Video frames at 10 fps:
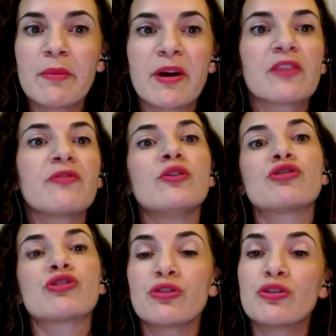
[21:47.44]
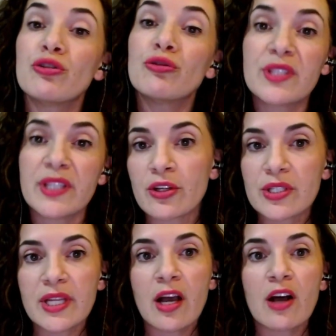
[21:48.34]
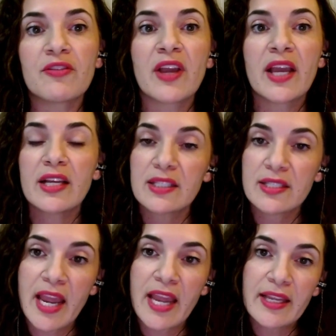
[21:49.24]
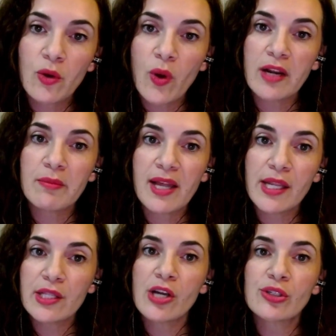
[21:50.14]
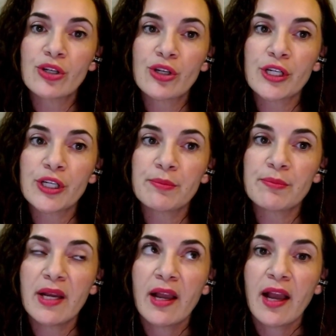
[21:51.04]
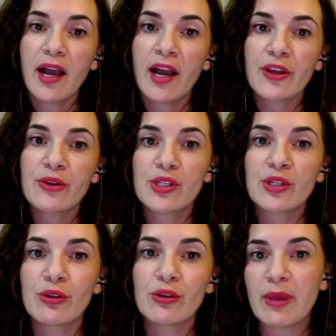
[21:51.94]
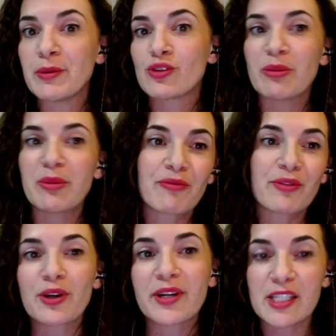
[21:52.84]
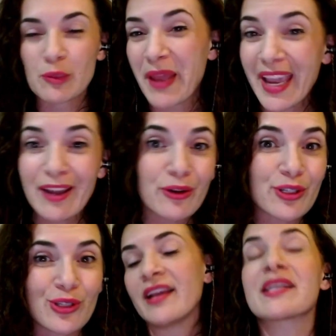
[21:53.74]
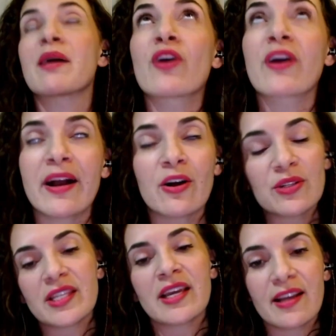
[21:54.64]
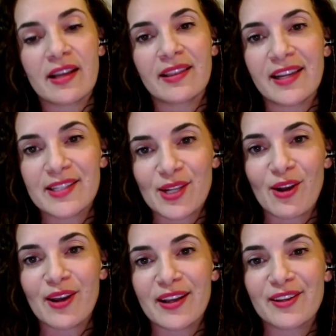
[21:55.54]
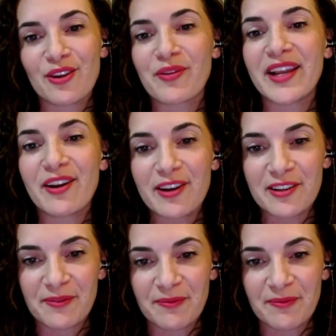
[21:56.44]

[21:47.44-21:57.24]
about the future, do you see yourself staying in Guatemala long term? Are you still maybe dreaming of returning to Spain, or is there somewhere else that is on your radar?